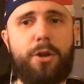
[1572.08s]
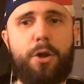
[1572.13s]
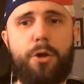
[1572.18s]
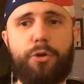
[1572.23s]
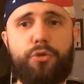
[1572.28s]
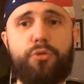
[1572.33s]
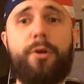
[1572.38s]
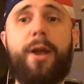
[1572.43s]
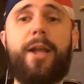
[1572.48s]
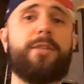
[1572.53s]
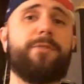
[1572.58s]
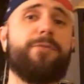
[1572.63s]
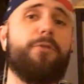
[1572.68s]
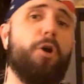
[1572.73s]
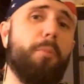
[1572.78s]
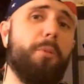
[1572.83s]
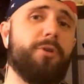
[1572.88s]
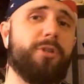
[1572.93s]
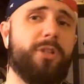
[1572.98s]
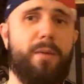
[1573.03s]

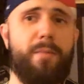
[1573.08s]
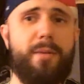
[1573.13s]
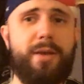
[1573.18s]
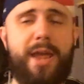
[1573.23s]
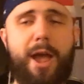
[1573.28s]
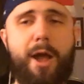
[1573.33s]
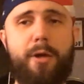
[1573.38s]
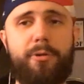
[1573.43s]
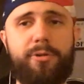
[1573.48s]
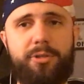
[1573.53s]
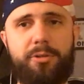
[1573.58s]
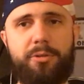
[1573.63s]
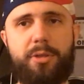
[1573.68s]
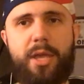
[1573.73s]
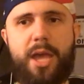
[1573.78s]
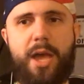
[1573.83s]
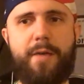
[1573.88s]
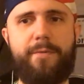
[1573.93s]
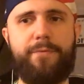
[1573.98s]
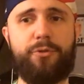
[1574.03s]
Transformers coming out, so they
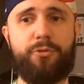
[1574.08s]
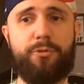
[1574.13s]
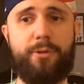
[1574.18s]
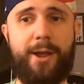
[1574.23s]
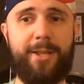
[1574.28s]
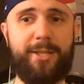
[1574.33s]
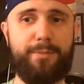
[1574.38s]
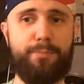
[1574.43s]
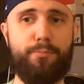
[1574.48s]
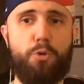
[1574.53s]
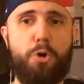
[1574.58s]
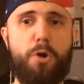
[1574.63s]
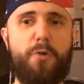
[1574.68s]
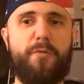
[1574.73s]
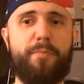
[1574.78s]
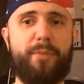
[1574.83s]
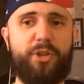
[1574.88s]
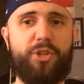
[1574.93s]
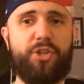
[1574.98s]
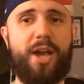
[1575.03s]
have
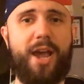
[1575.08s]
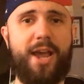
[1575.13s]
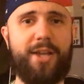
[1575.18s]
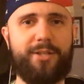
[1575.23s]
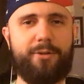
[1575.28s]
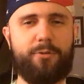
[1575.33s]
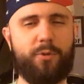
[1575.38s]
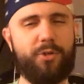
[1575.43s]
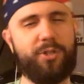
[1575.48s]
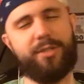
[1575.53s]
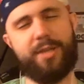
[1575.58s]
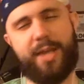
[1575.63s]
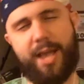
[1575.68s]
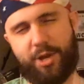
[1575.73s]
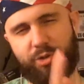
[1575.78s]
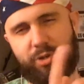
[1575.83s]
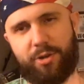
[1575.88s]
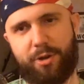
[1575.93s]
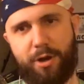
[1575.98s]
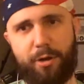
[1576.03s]
Transmorphmagizers, which is
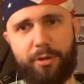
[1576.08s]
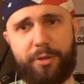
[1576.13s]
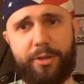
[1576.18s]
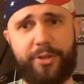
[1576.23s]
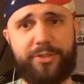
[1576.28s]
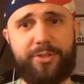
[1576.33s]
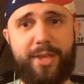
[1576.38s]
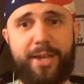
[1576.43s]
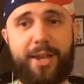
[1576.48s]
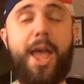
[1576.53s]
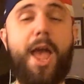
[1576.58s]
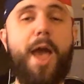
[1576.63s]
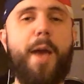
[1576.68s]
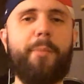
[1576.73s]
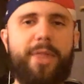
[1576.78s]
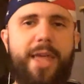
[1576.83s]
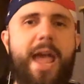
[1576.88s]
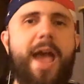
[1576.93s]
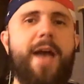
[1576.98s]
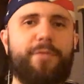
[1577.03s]
actually an Arnold Nuts thing.
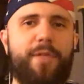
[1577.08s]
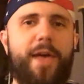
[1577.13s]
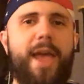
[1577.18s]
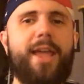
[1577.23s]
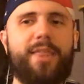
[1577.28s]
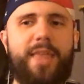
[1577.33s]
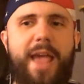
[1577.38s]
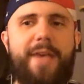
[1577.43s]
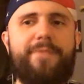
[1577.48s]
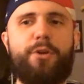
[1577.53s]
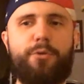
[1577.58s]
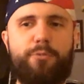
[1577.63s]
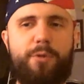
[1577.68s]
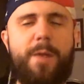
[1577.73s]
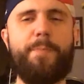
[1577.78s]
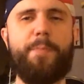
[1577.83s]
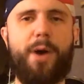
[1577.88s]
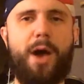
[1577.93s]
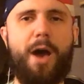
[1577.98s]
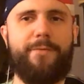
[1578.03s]
But they have the
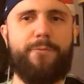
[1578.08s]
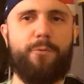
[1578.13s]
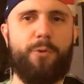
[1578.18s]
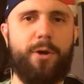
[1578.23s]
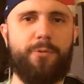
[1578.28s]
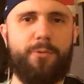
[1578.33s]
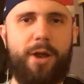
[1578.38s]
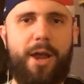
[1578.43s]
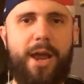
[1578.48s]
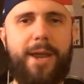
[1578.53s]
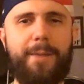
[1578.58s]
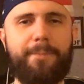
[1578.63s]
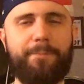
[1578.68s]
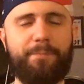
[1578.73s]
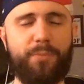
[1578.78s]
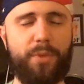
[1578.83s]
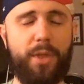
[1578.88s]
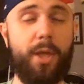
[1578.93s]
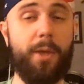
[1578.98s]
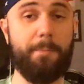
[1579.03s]
rip-off one, right?
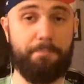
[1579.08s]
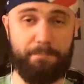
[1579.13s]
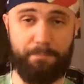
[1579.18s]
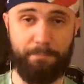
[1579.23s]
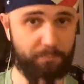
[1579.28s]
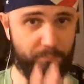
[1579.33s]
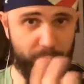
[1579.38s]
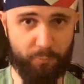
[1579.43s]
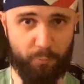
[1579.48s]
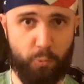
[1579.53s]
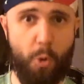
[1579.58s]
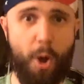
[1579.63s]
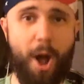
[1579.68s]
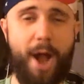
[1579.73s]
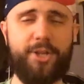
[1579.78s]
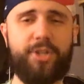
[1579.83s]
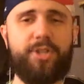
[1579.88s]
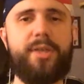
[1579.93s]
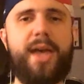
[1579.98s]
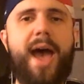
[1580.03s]

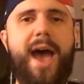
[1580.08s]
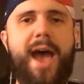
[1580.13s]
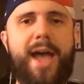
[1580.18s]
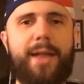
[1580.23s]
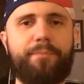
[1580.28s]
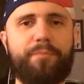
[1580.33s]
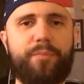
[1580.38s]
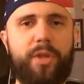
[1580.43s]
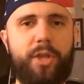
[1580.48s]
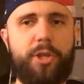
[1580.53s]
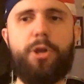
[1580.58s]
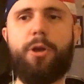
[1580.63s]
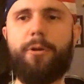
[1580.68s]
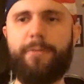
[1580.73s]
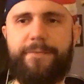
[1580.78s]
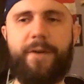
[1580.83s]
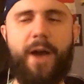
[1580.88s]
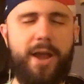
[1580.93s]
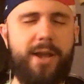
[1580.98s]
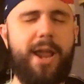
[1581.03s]
Watch that. You'll
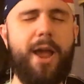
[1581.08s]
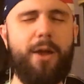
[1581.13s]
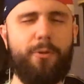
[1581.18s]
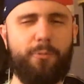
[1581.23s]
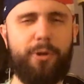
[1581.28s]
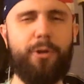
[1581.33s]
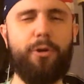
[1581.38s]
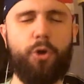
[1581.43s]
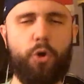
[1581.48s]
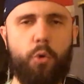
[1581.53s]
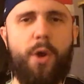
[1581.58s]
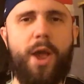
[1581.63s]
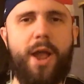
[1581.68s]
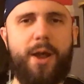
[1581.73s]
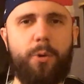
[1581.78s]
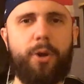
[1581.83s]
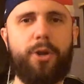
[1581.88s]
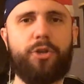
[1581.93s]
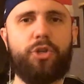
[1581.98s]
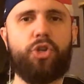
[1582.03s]
find out real
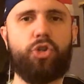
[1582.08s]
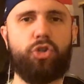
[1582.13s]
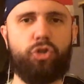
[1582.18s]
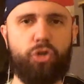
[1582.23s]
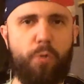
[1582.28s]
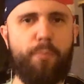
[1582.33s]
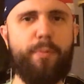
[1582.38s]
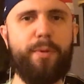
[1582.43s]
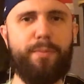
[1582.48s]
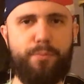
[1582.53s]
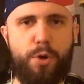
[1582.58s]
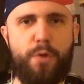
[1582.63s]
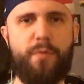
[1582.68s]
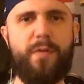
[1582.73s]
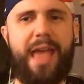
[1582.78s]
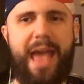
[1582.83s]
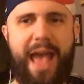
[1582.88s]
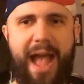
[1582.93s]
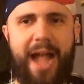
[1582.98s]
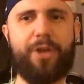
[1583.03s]
quick what a stupid
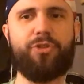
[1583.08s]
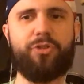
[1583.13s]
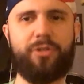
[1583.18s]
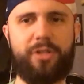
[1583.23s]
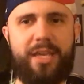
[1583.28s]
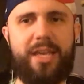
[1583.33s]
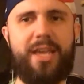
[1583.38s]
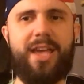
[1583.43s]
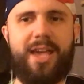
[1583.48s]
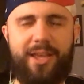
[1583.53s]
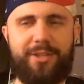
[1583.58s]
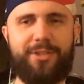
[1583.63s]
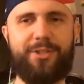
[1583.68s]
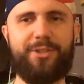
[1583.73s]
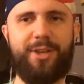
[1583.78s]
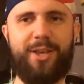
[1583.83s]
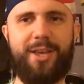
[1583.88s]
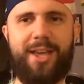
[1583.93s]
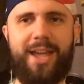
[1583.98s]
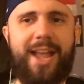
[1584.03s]
movie actually
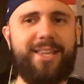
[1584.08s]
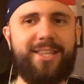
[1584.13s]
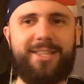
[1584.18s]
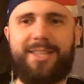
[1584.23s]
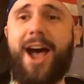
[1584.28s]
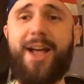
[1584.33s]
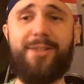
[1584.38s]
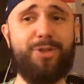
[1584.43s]
is. It's not